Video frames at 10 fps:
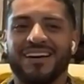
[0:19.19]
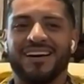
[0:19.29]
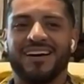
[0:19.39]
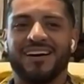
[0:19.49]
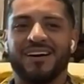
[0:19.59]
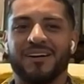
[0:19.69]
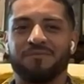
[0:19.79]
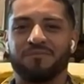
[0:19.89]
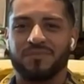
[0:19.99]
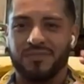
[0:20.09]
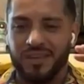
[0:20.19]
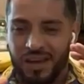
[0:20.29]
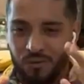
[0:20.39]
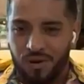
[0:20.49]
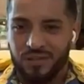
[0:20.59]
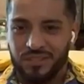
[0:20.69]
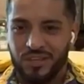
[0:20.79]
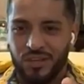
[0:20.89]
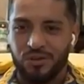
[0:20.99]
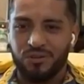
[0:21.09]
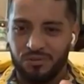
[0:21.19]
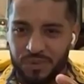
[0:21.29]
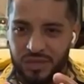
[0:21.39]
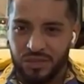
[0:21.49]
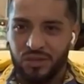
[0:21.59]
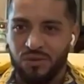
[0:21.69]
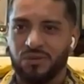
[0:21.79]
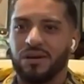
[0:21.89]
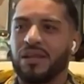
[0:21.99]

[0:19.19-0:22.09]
I want you to be you,